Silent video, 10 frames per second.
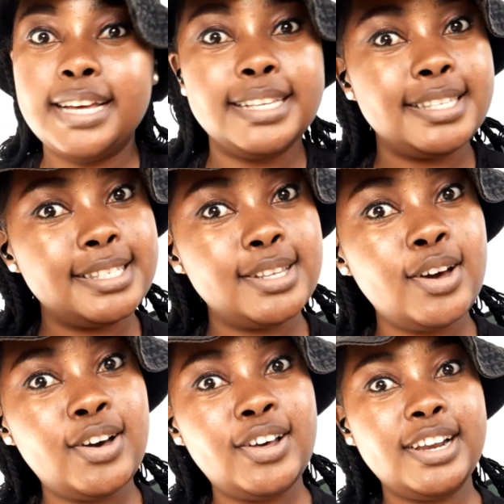
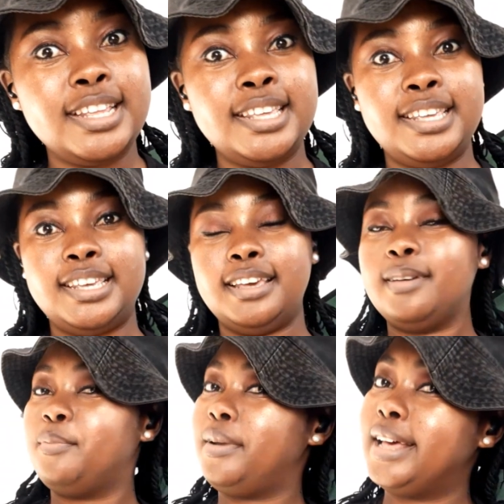Sorry,
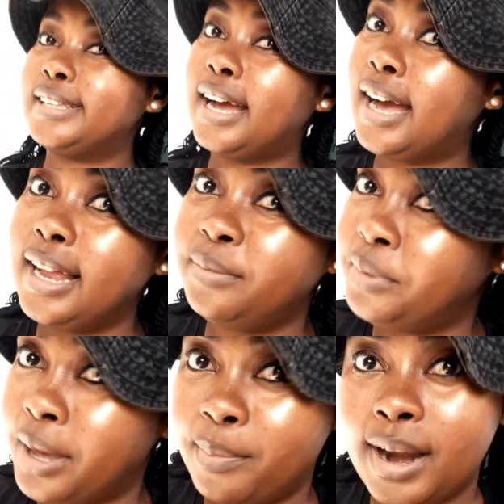plus I can't
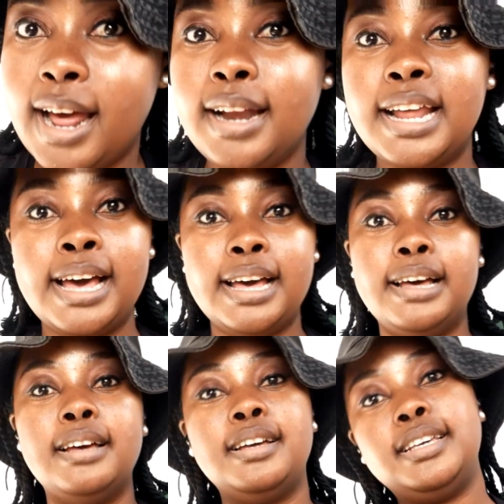be a
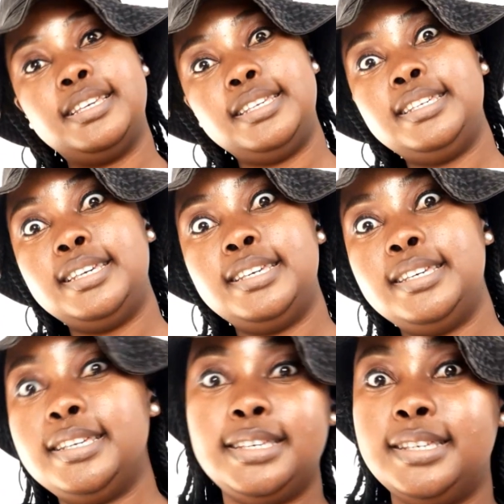brother.
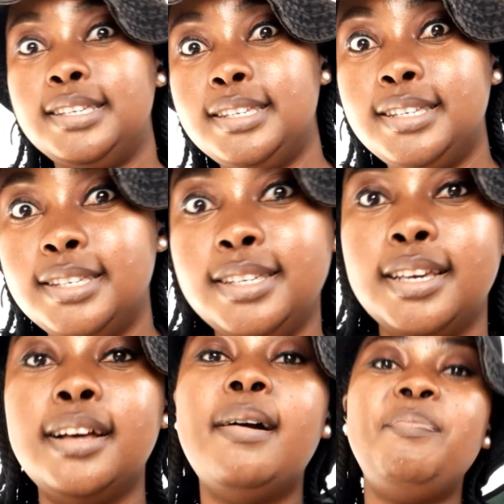
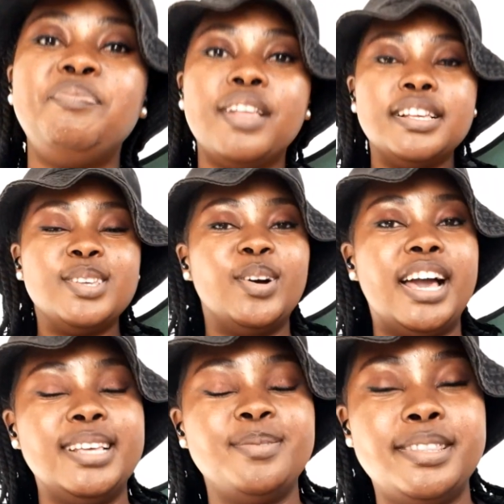Yee. So
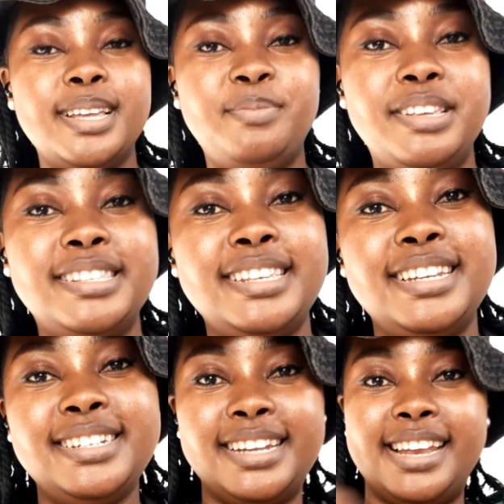guys, with that being
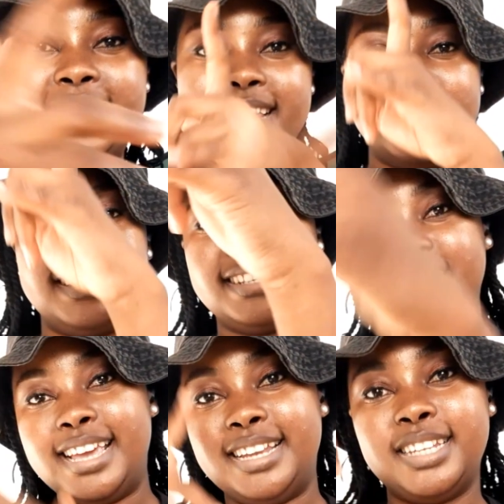said, let's
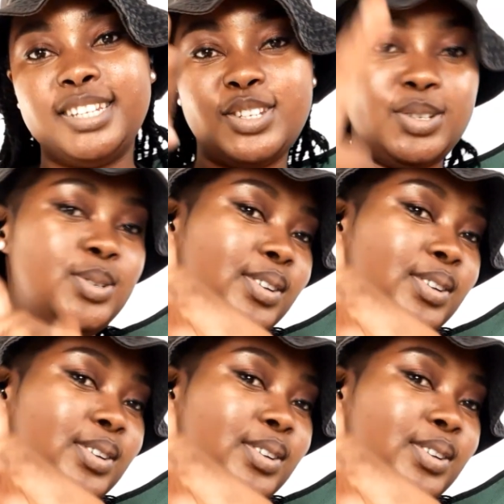get to